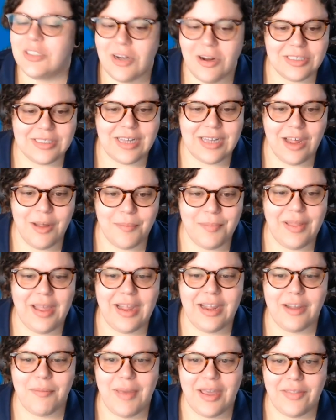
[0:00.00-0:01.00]
charts,
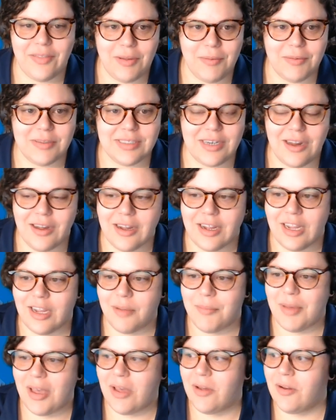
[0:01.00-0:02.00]
like Matthew was
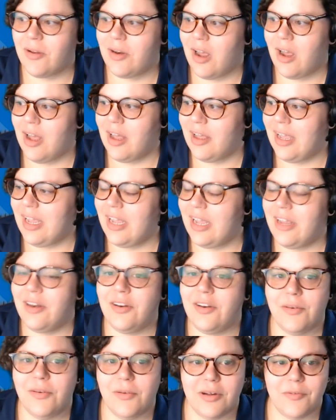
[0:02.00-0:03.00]
talking about
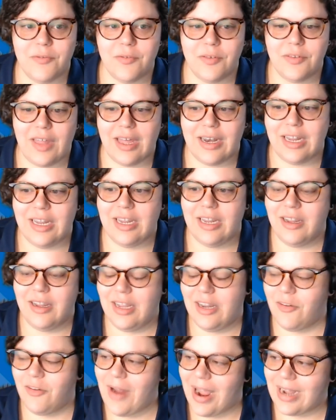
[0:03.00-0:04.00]
in New York for that
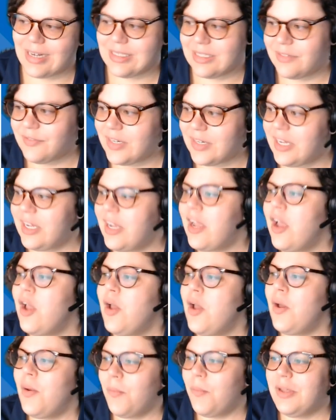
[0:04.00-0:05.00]
interactivity.
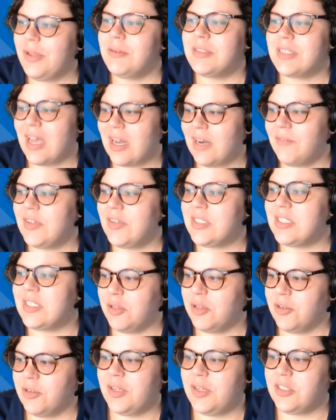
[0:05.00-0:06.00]
We use kind of a
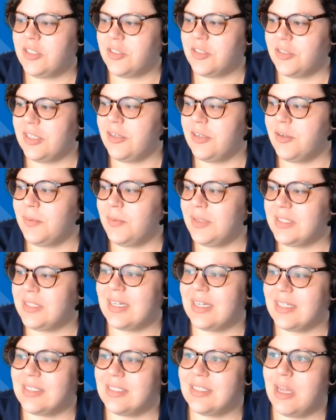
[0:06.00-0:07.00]
similar feature here with
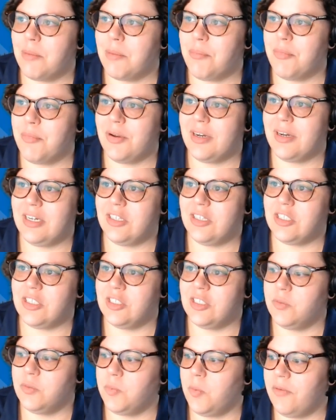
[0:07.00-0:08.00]
6 separate
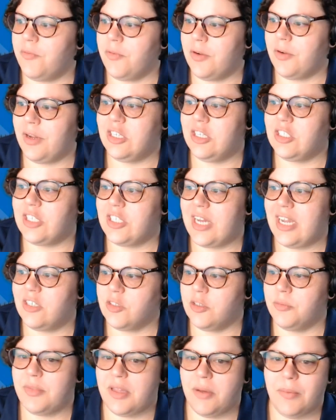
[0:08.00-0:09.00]
editions, one for each
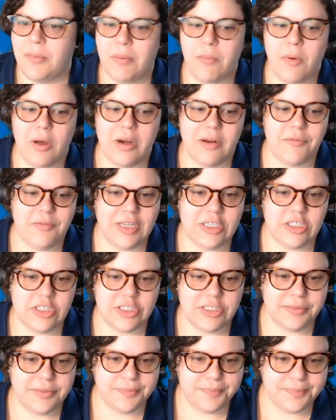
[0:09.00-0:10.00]
age group that we want to
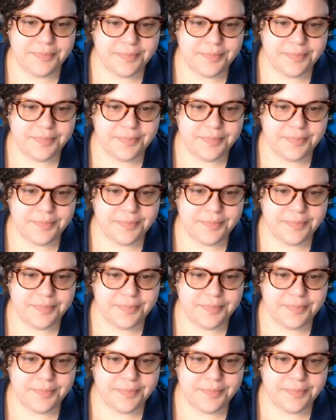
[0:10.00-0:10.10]
feature.